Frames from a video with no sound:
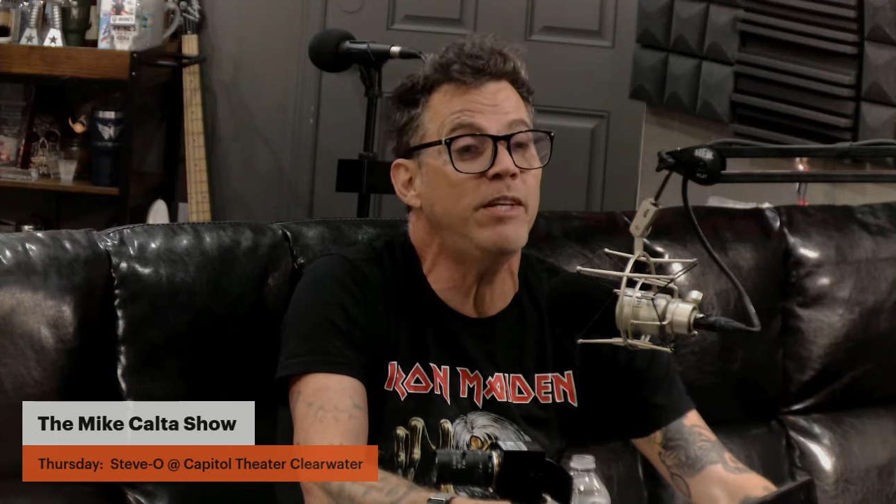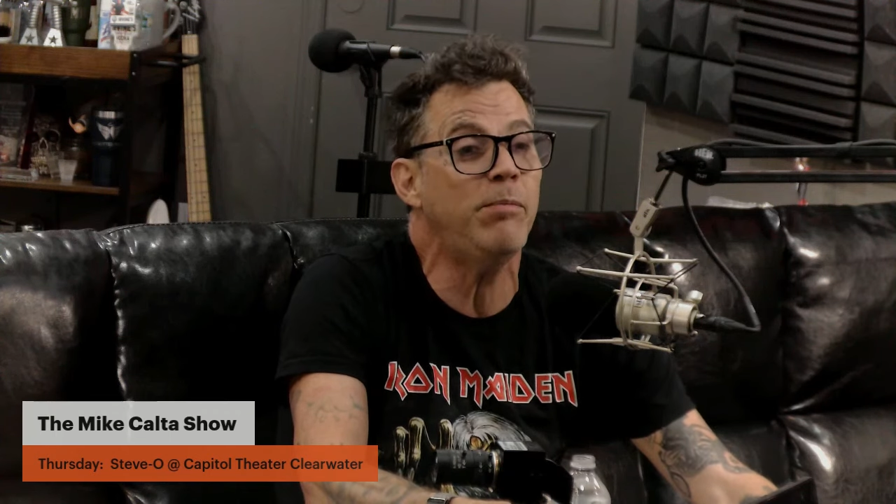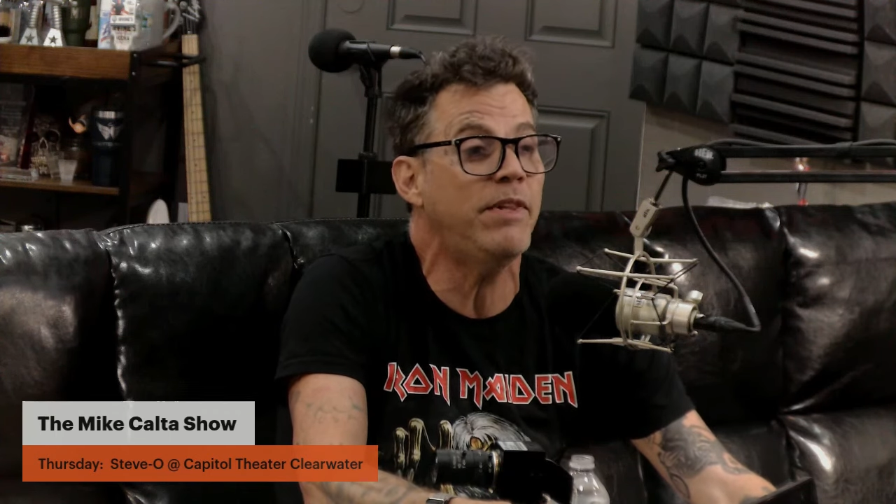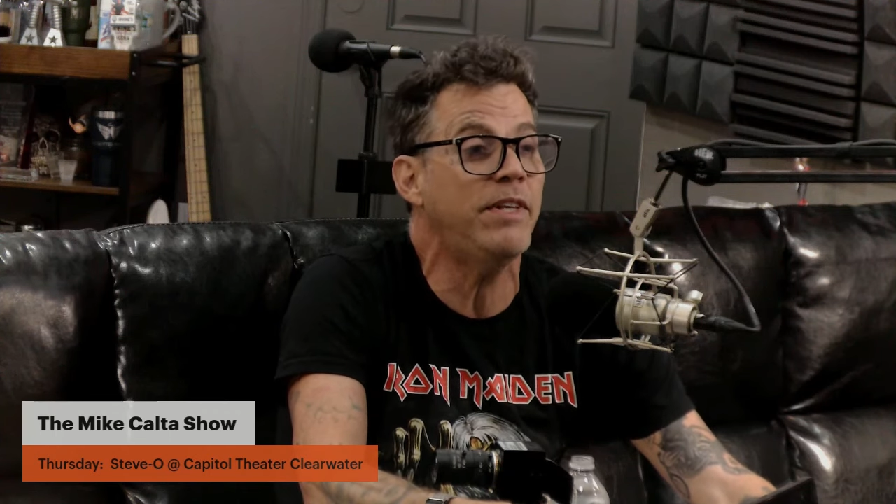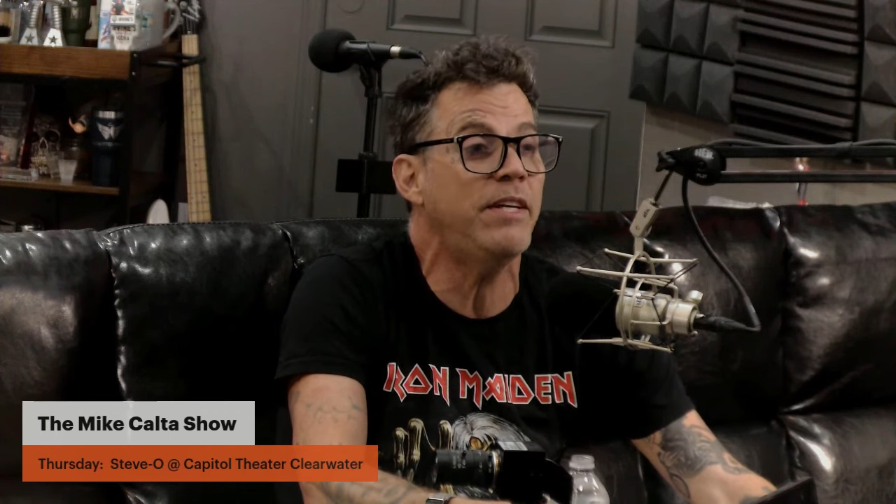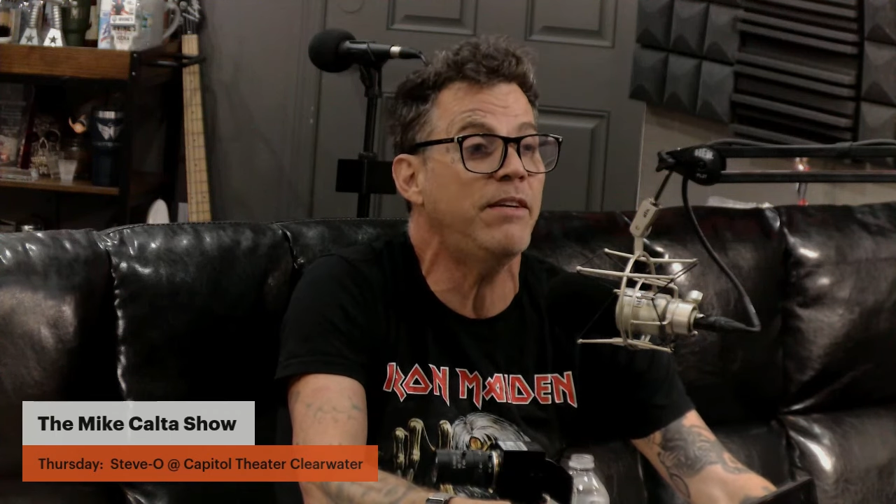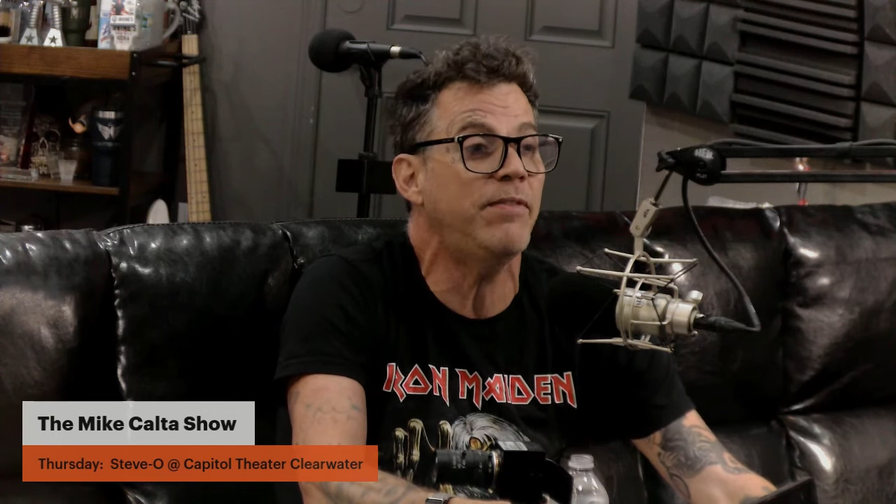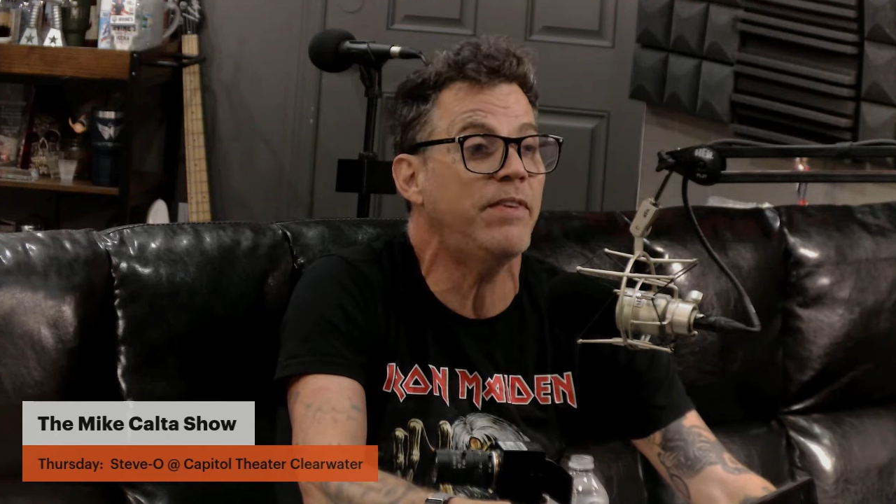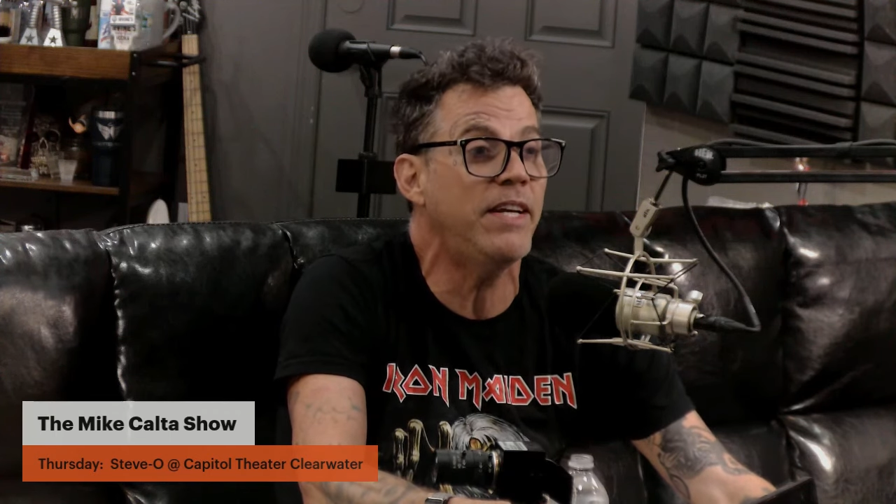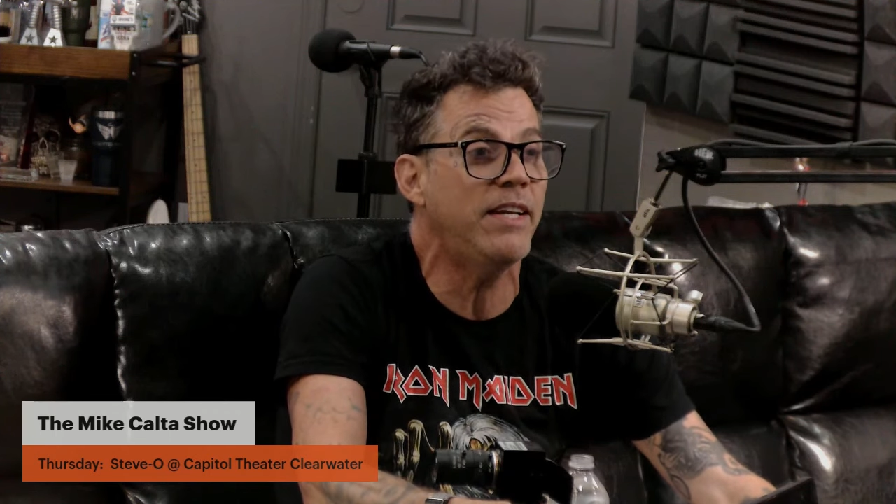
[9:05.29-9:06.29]

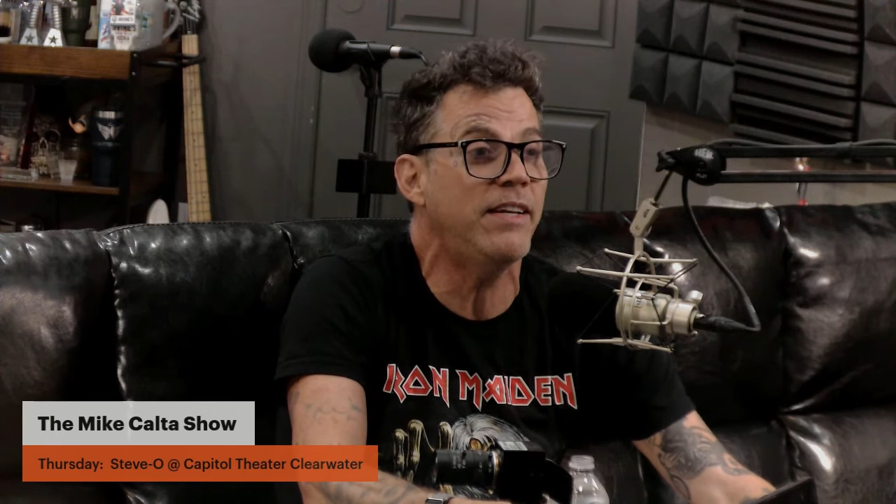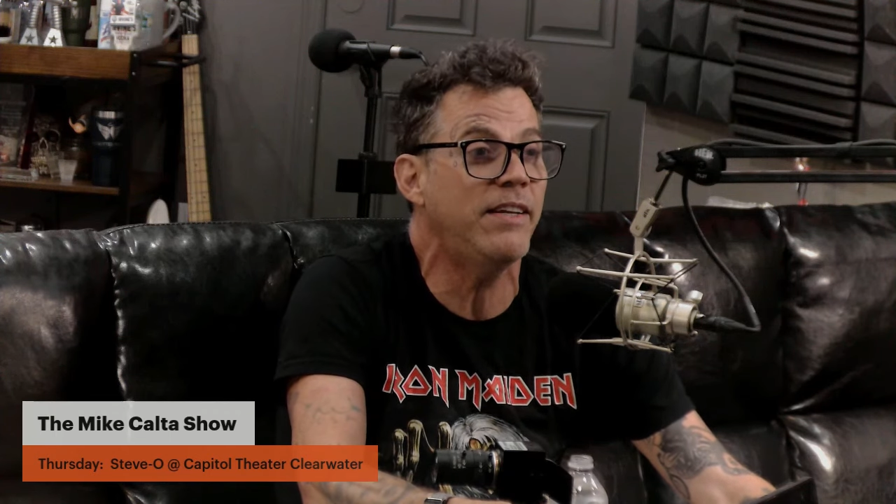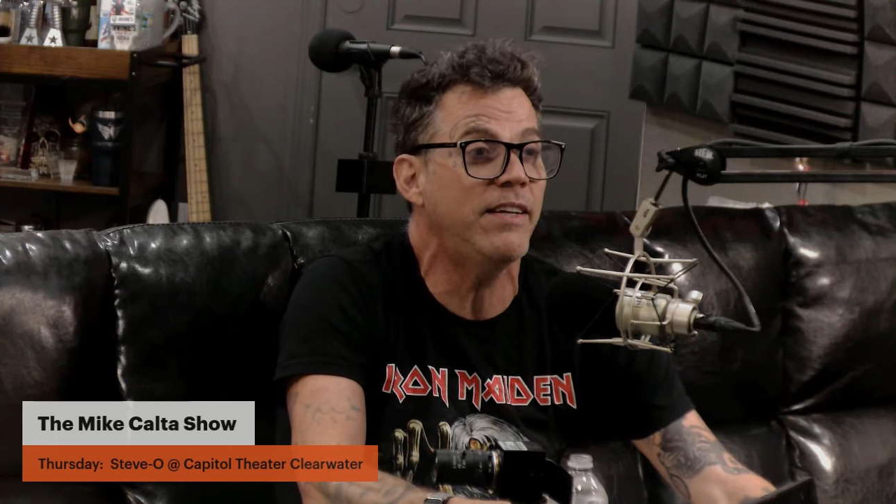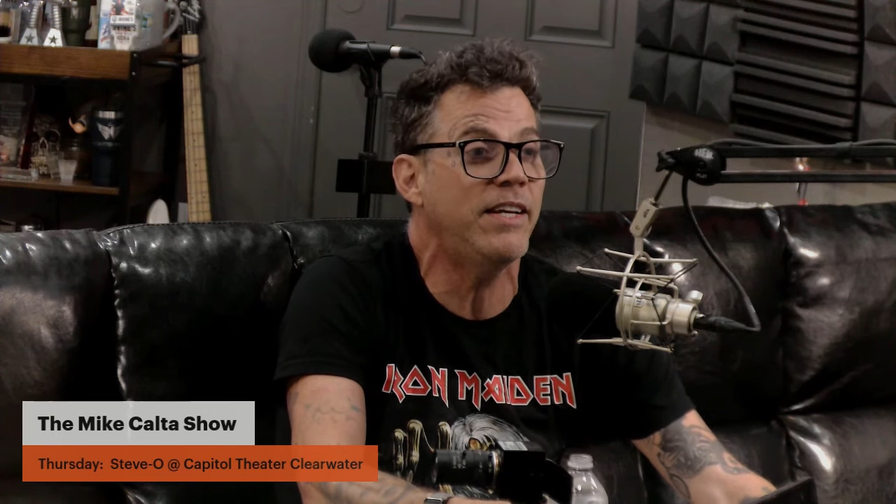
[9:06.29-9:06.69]
believe in